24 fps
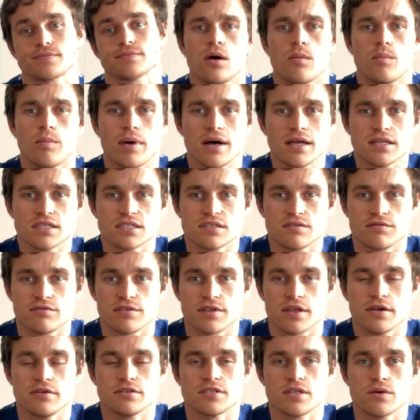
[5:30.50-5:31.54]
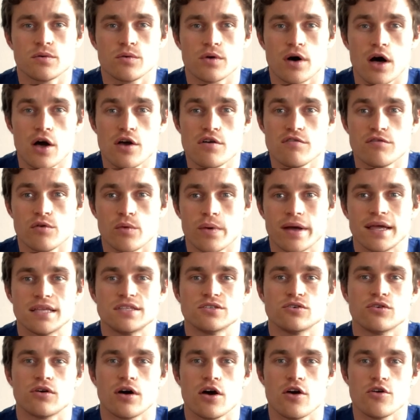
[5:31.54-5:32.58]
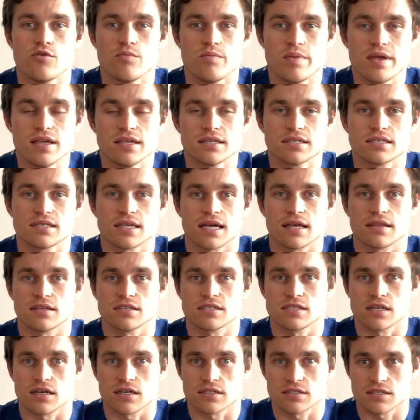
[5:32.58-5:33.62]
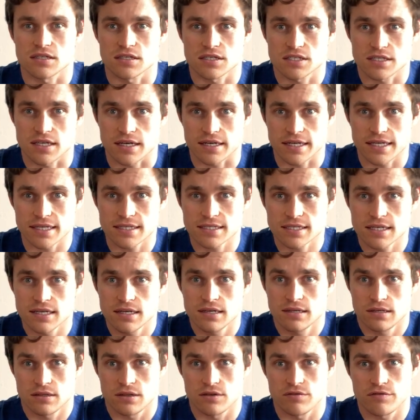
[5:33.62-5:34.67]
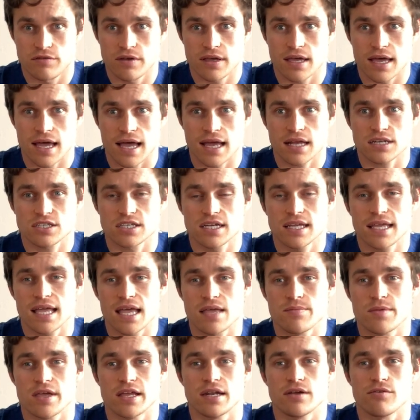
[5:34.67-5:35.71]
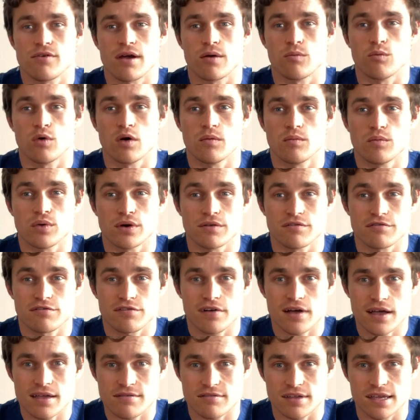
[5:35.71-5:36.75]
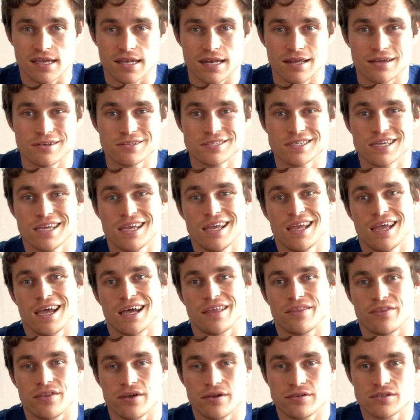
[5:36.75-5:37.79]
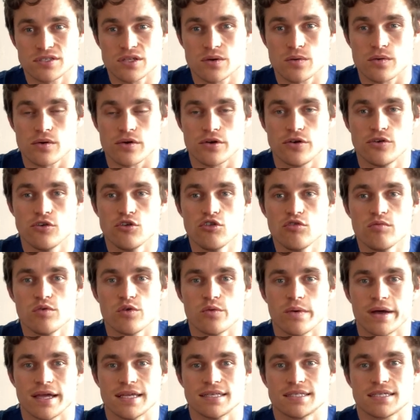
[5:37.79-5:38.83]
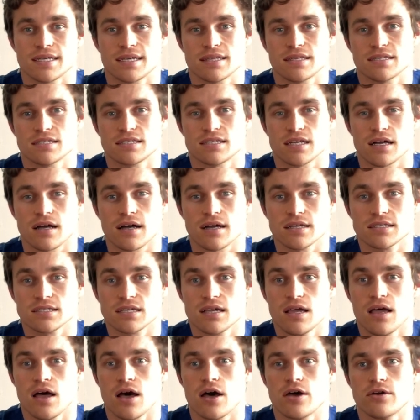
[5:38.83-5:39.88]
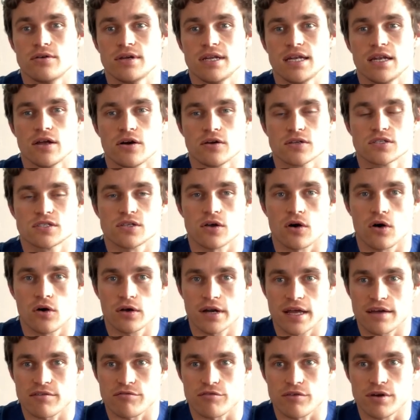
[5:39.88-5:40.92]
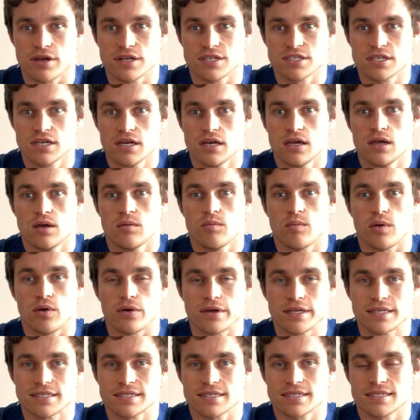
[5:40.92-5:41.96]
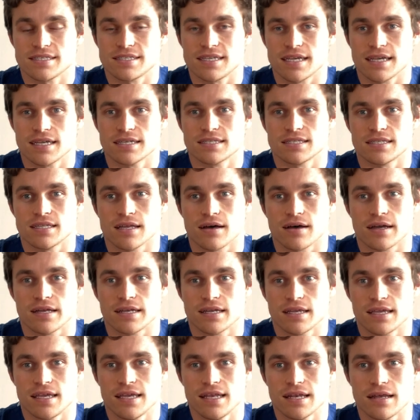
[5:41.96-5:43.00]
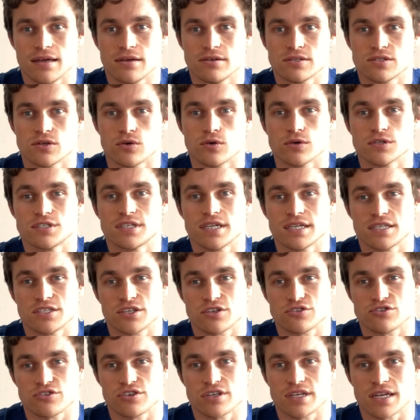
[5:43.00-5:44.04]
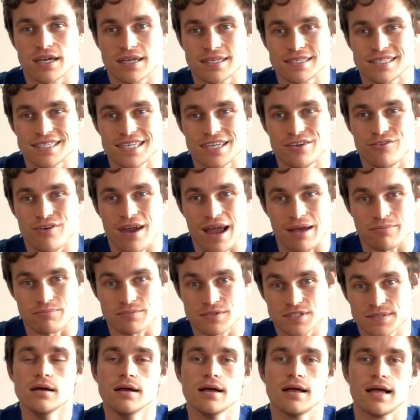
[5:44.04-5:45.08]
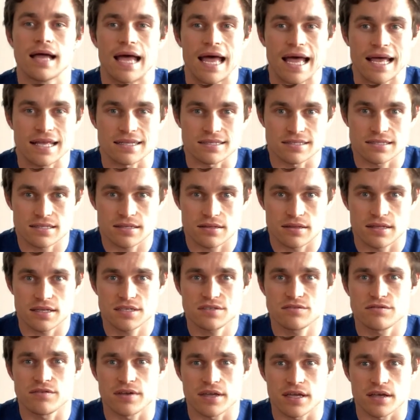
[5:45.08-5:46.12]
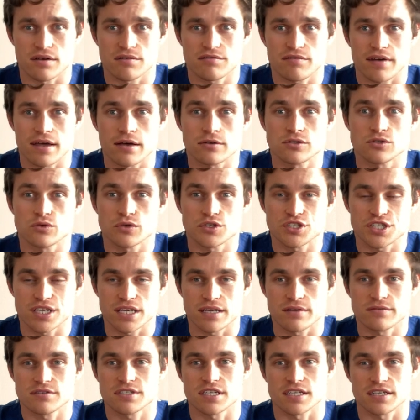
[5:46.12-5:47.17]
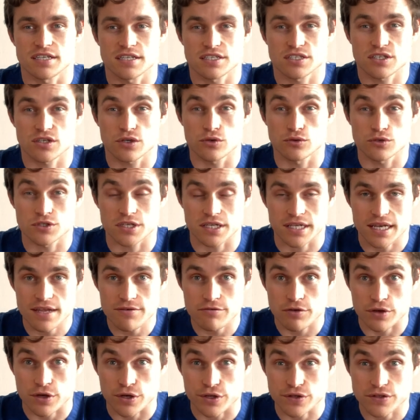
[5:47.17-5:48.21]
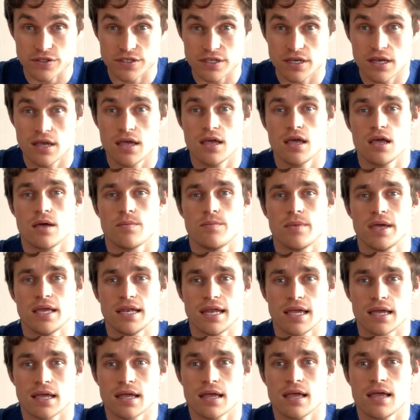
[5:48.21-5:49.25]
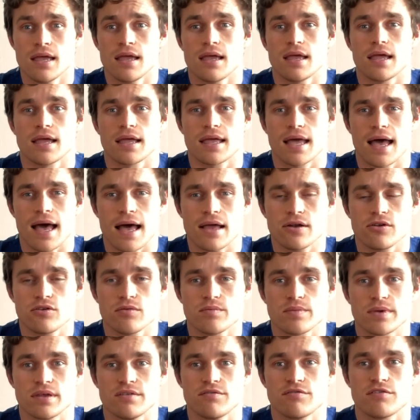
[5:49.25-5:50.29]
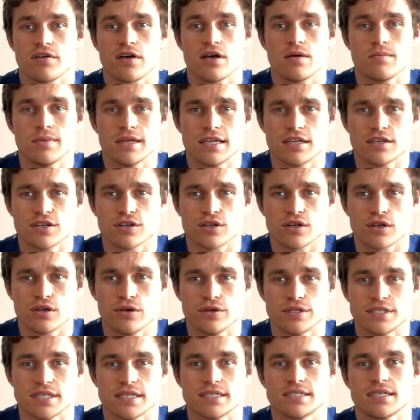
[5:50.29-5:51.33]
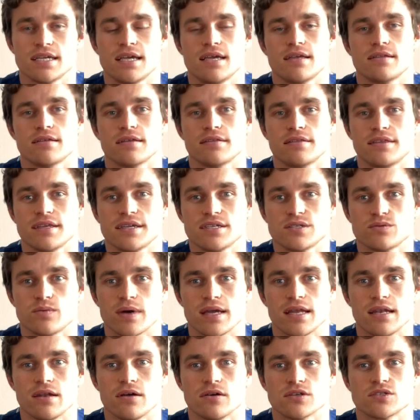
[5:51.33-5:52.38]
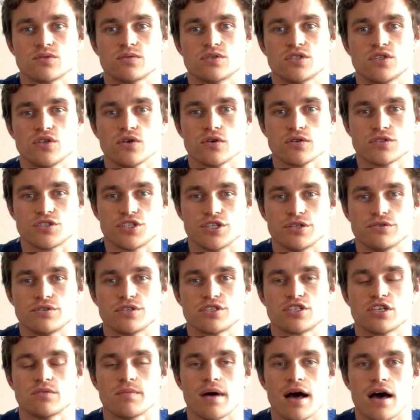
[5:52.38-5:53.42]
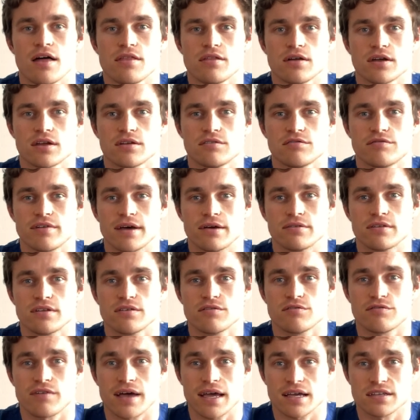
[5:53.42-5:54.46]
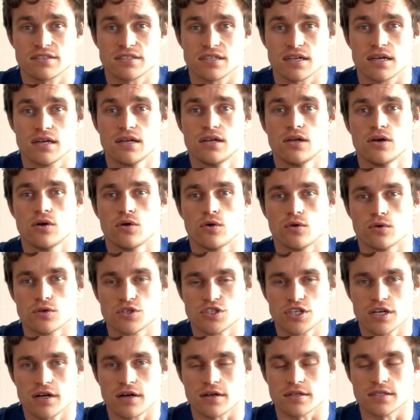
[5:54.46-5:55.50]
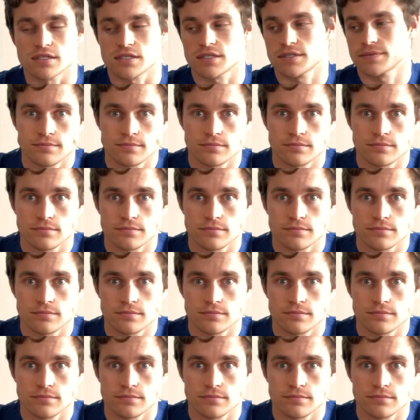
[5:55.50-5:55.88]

But for those that were overweight or obese at the start of the studies, the figure actually came in around 1.5 kilos, and those that were a normal weight at the start only lost on average 0.69 kilos or 690 grams. And this figure failed to achieve statistical significance, meaning it cannot be firmly concluded that this weight loss was not due to some other confounding factor or chance.